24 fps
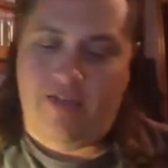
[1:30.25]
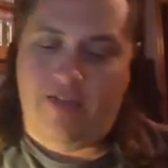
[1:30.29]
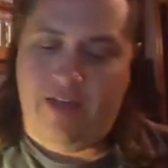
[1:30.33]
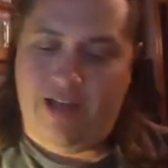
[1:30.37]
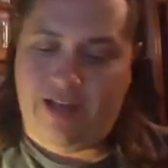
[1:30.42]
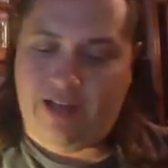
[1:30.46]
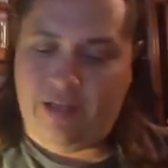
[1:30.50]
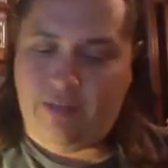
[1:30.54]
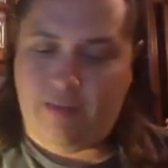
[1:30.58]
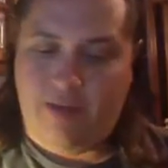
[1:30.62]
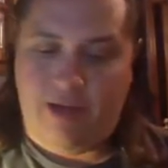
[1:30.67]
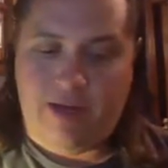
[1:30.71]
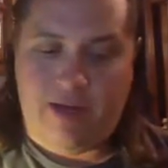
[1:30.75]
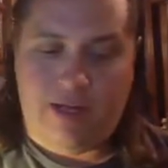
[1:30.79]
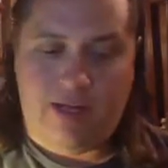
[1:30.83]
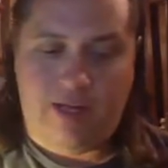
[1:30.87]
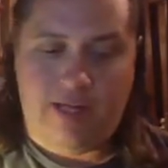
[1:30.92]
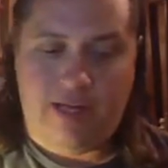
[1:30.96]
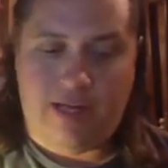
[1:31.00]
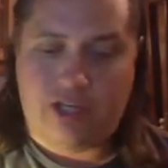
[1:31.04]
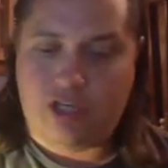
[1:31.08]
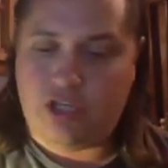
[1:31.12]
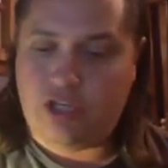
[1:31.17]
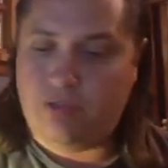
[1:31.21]
that to my
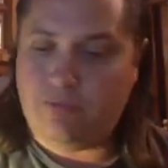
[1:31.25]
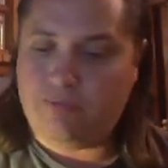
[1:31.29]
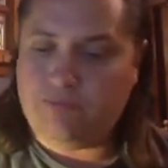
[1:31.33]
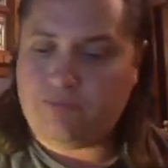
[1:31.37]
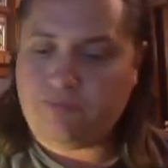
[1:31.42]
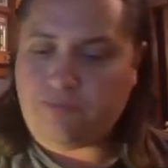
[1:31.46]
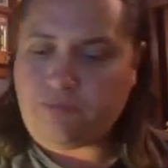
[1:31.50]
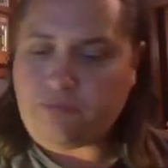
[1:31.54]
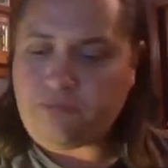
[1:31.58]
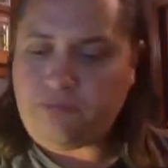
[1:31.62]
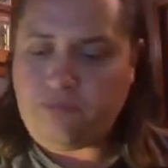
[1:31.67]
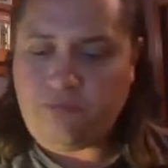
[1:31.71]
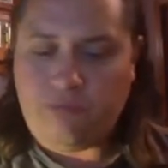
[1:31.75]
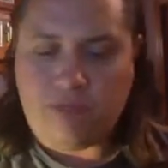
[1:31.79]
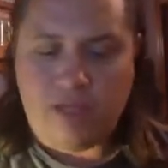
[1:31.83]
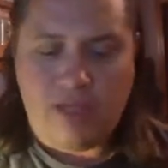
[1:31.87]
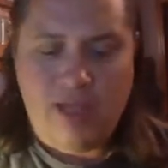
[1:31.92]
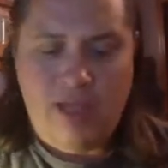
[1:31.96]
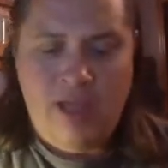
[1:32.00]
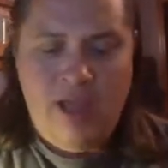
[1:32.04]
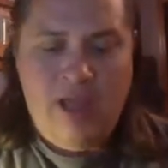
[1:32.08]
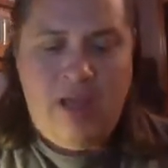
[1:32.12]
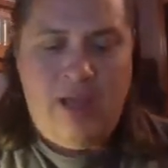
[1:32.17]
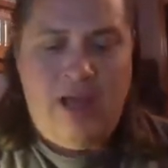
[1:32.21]
collection.
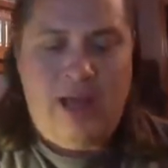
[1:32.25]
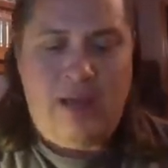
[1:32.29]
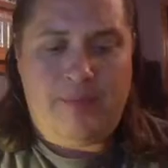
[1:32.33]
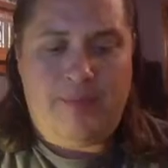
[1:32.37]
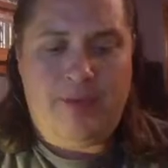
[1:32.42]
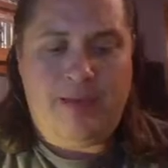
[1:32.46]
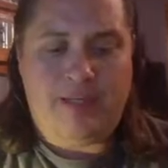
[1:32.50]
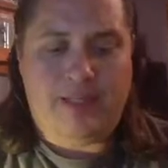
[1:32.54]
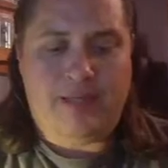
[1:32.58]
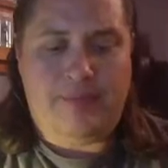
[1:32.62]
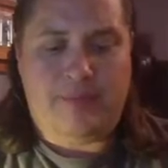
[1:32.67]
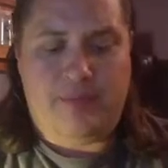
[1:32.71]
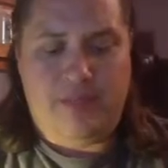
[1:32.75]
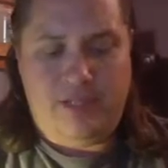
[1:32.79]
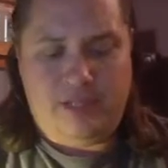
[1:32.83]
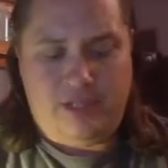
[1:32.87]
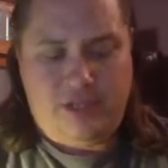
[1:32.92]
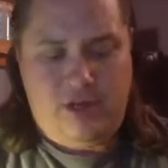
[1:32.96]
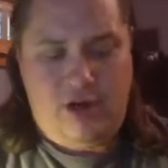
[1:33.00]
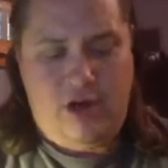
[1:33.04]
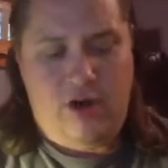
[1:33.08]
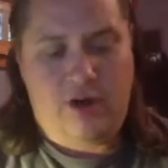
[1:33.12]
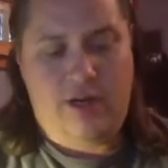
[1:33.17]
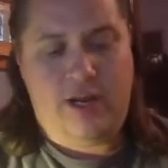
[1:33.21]
Picked up
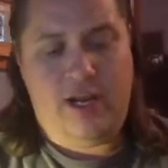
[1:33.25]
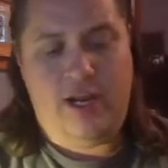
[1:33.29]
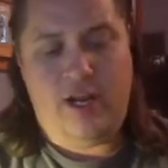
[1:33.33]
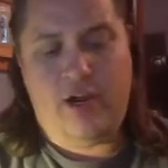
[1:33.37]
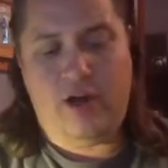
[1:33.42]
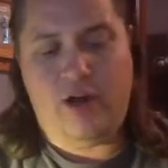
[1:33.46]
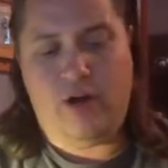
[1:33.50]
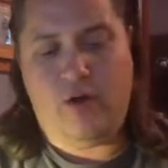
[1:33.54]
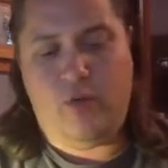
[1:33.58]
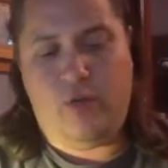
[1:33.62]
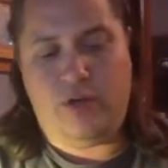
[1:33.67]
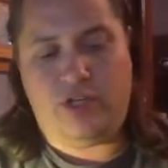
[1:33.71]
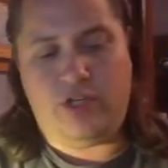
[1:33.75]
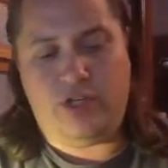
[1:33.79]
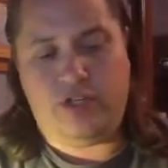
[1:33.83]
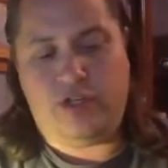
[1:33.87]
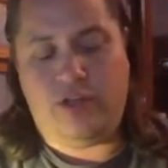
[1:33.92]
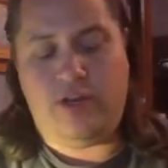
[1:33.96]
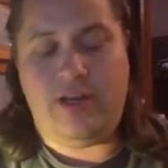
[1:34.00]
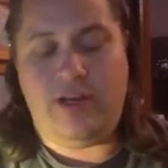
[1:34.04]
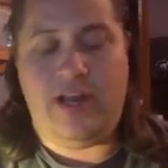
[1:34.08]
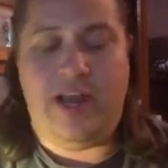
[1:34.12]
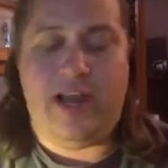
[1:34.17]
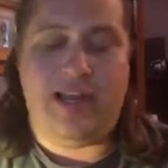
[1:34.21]
this card here, which is
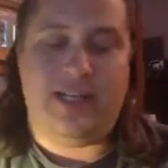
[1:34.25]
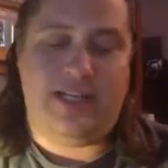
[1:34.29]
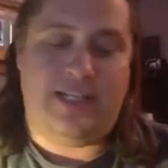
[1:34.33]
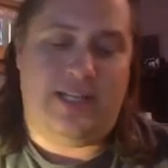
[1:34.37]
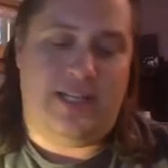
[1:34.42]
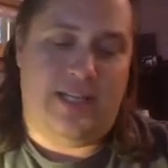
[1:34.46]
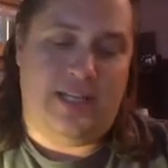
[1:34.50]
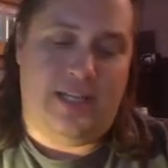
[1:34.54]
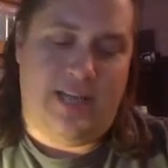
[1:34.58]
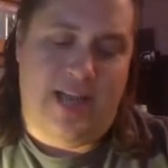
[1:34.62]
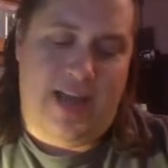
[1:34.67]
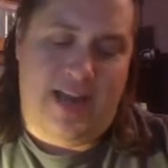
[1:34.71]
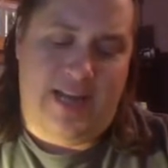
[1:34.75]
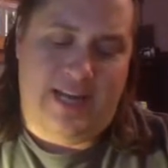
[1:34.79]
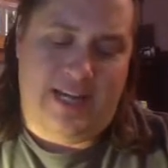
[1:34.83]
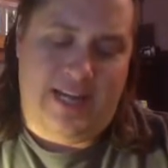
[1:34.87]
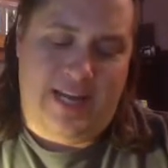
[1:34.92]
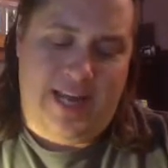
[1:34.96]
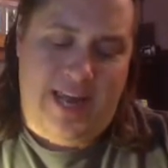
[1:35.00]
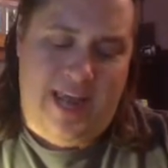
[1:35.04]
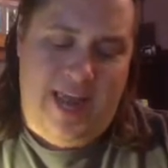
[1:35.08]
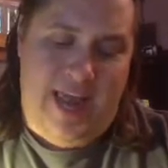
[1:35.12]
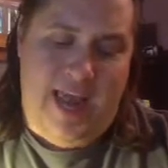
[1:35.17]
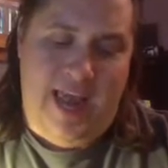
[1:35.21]
a
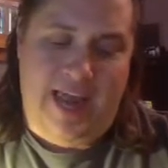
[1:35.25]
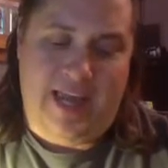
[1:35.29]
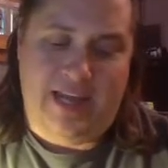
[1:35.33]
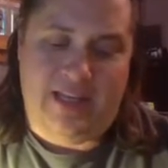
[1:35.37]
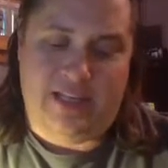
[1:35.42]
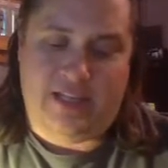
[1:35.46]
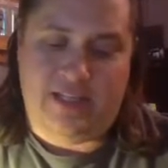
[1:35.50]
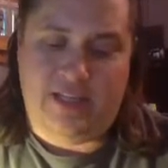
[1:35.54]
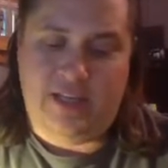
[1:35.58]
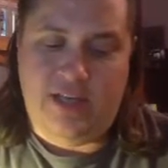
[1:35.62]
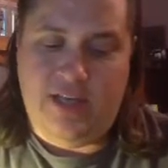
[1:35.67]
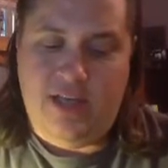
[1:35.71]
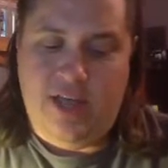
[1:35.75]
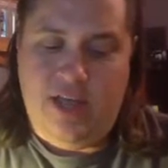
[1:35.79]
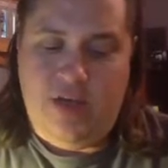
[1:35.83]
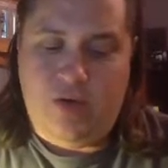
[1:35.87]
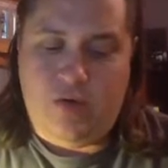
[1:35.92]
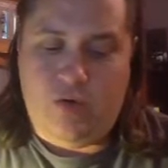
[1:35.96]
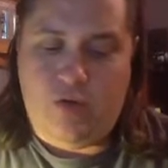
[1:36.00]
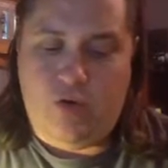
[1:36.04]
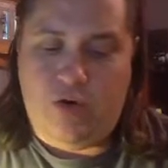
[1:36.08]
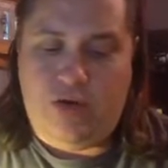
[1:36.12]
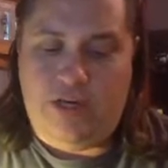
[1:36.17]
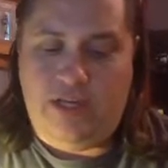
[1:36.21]
1998
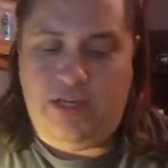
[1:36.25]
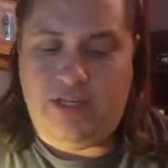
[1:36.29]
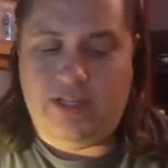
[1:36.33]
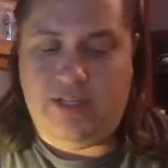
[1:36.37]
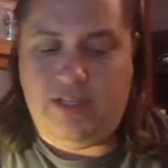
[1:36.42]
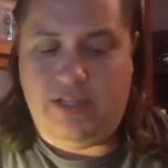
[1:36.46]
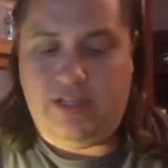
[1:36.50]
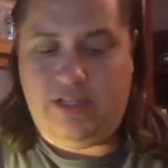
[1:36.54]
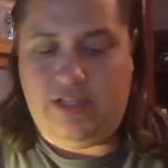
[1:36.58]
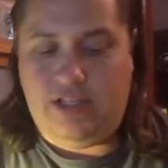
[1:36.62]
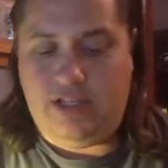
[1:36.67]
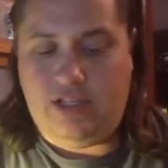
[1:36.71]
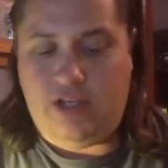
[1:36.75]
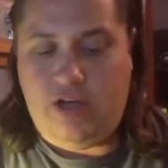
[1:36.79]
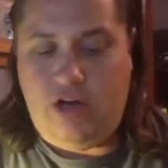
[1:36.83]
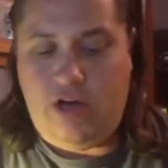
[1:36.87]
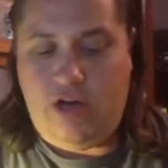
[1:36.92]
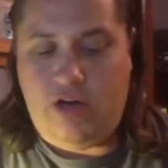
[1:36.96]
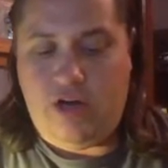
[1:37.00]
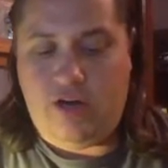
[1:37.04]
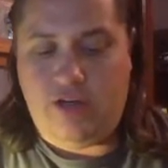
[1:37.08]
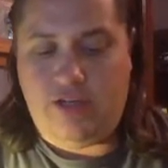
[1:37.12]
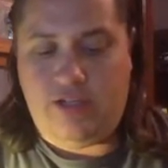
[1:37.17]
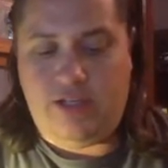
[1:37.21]
Rookies and
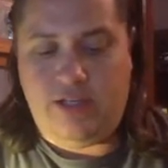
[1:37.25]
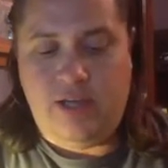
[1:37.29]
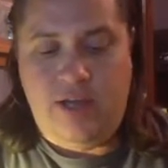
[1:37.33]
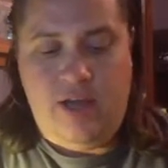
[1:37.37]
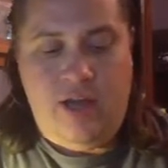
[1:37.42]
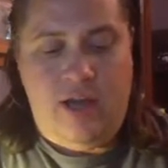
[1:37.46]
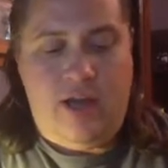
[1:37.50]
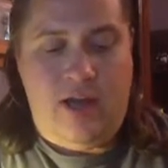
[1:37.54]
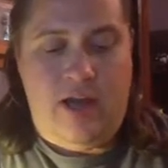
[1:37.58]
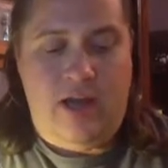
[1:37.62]
Stars,